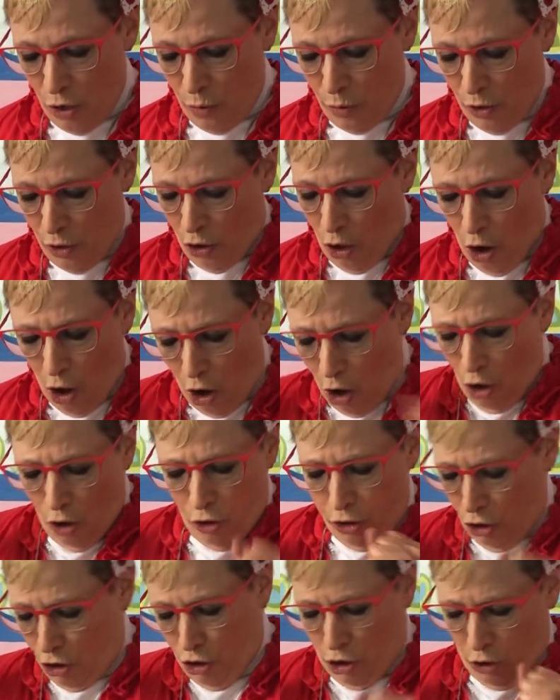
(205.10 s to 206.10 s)
With all
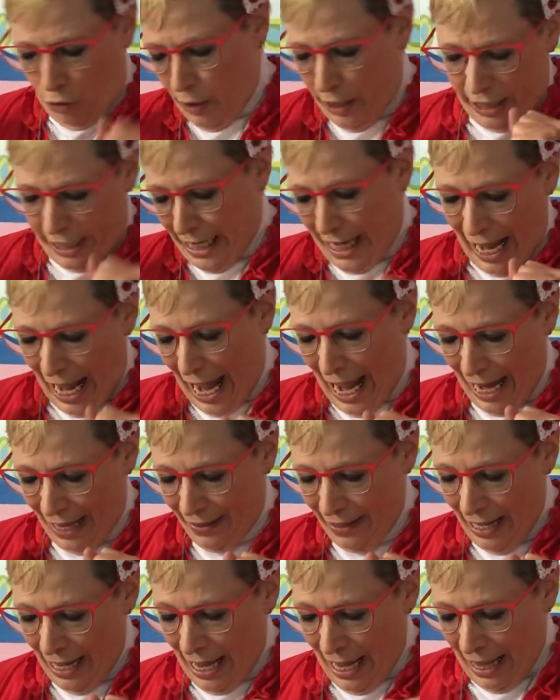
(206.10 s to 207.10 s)
the courage it
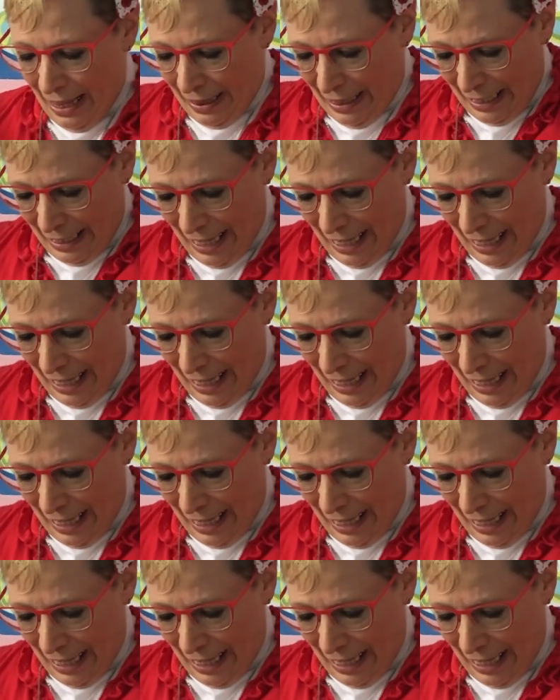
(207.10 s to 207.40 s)
had, the